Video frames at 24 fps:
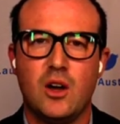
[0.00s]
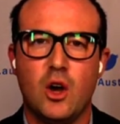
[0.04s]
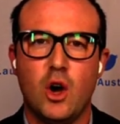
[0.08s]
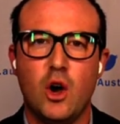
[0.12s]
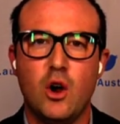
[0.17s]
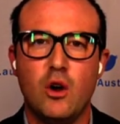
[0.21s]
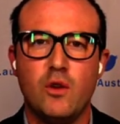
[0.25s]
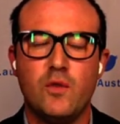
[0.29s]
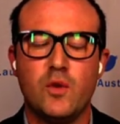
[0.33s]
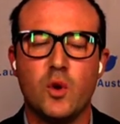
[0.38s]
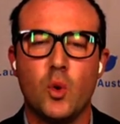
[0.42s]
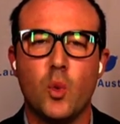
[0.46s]

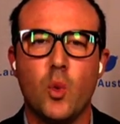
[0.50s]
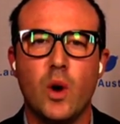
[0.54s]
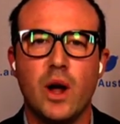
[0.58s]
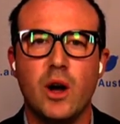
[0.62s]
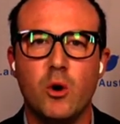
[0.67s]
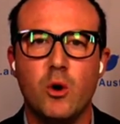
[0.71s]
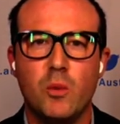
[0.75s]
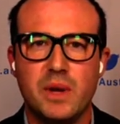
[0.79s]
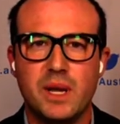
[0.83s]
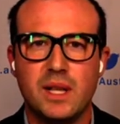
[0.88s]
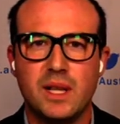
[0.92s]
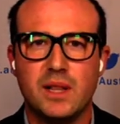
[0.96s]

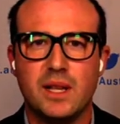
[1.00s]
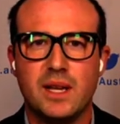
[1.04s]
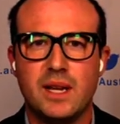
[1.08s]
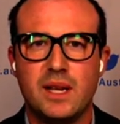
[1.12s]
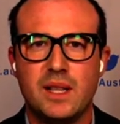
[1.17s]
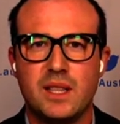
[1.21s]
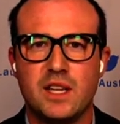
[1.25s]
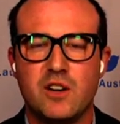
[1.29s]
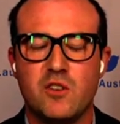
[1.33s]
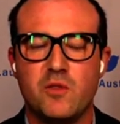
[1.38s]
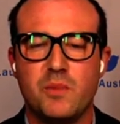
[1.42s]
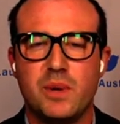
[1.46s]
Overwhelmingly,
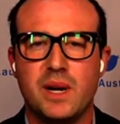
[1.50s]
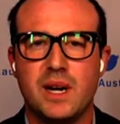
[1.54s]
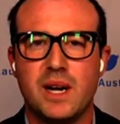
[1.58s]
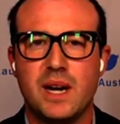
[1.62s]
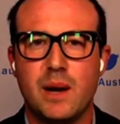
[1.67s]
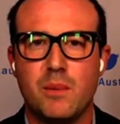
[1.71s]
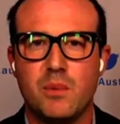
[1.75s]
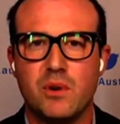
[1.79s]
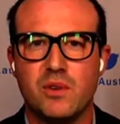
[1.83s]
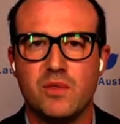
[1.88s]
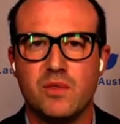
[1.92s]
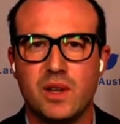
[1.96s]
there have been a
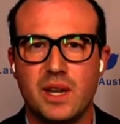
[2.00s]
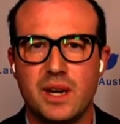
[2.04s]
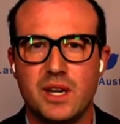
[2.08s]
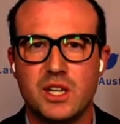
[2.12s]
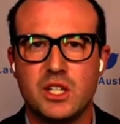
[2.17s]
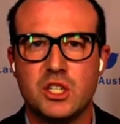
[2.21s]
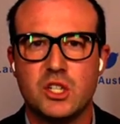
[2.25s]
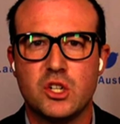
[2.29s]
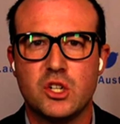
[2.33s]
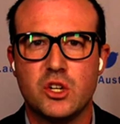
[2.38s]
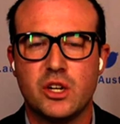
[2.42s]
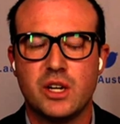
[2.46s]
number of
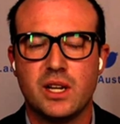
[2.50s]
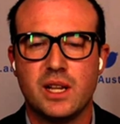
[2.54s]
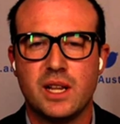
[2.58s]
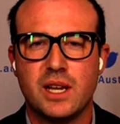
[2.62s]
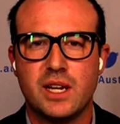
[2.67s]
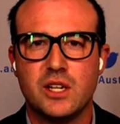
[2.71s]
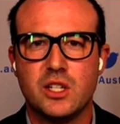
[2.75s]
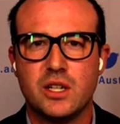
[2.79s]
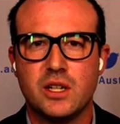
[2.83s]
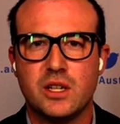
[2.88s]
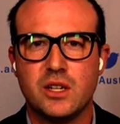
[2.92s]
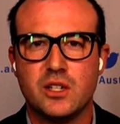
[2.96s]
letters
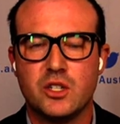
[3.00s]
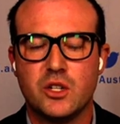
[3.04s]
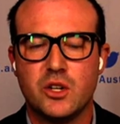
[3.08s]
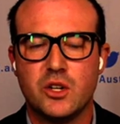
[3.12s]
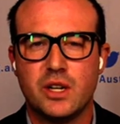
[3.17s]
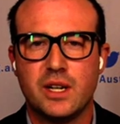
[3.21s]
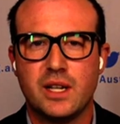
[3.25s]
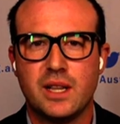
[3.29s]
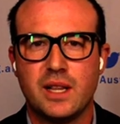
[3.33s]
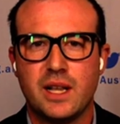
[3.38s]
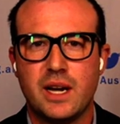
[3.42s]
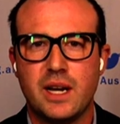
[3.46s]
circulating,
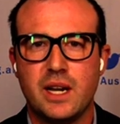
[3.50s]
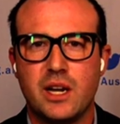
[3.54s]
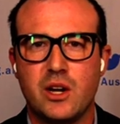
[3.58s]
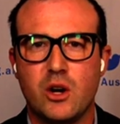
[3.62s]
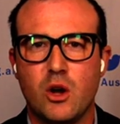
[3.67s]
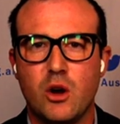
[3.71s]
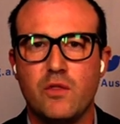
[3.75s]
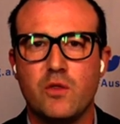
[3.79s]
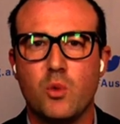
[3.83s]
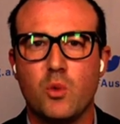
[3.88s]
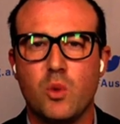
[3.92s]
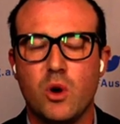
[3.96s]
and
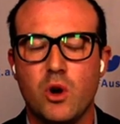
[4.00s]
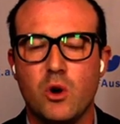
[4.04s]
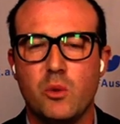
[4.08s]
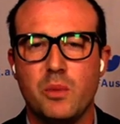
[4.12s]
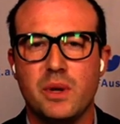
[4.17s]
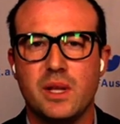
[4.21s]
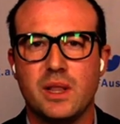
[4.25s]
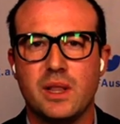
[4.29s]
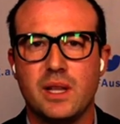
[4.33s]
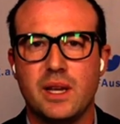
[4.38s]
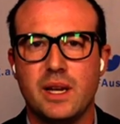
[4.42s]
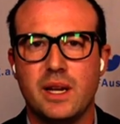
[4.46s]

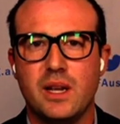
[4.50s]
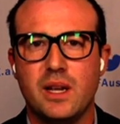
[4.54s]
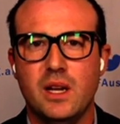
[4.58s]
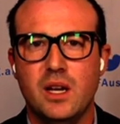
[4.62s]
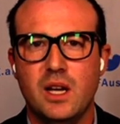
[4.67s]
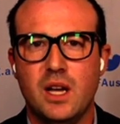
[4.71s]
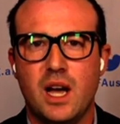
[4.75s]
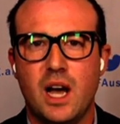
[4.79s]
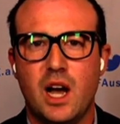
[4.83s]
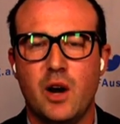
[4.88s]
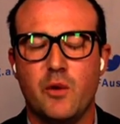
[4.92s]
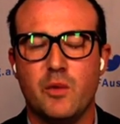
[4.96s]
overwhelmingly
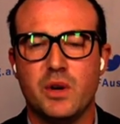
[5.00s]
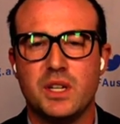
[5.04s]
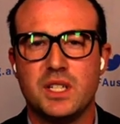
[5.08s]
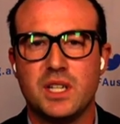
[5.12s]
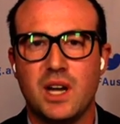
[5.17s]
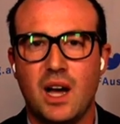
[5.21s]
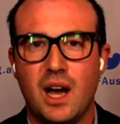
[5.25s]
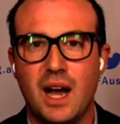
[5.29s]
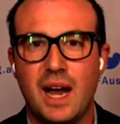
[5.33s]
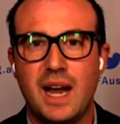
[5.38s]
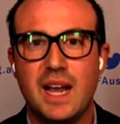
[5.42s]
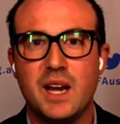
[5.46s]

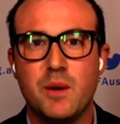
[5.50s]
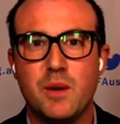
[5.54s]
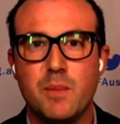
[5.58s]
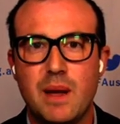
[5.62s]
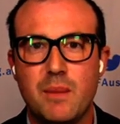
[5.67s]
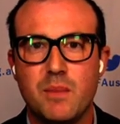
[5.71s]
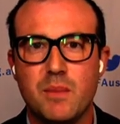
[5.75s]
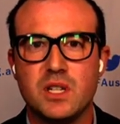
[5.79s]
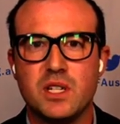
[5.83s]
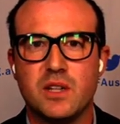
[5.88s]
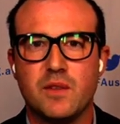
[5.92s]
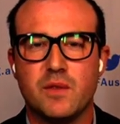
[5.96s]
retired
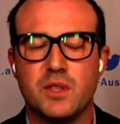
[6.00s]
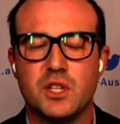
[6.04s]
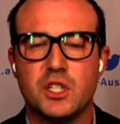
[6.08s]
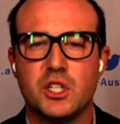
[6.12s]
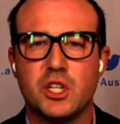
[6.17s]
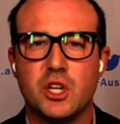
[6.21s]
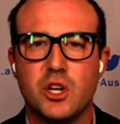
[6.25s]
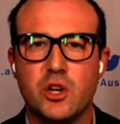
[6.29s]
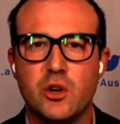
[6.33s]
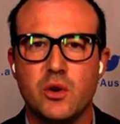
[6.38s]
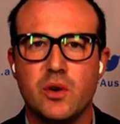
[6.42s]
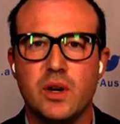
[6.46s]
members of the
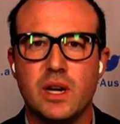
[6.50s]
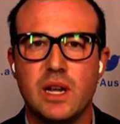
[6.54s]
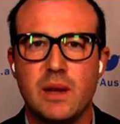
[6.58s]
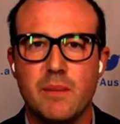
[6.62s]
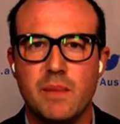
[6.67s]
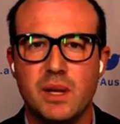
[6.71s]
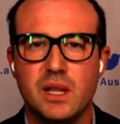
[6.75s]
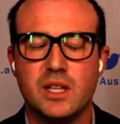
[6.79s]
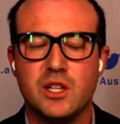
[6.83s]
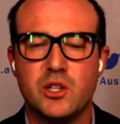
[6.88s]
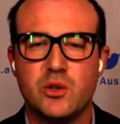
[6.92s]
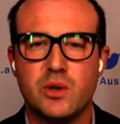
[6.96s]
security and
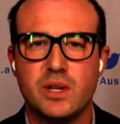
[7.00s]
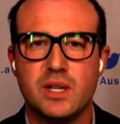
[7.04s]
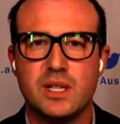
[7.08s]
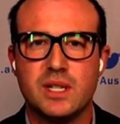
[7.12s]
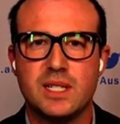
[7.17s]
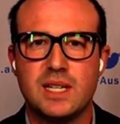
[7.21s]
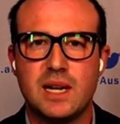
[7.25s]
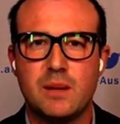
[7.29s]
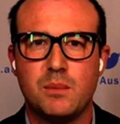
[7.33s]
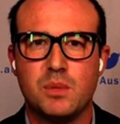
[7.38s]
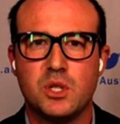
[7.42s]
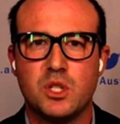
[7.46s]
military
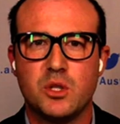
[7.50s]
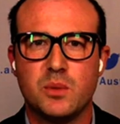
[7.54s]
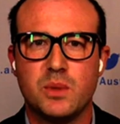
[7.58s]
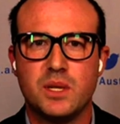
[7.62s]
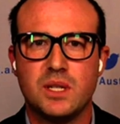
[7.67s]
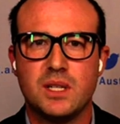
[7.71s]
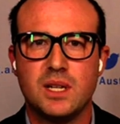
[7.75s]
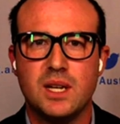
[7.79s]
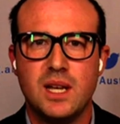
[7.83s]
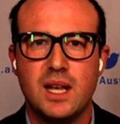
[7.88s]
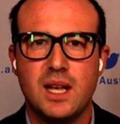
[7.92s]
establishment